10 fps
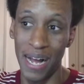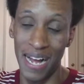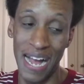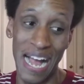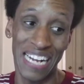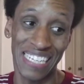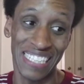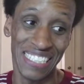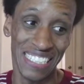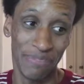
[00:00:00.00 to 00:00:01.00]
I
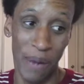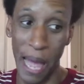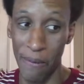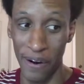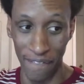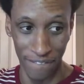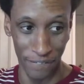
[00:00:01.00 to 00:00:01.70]
this is probably one of the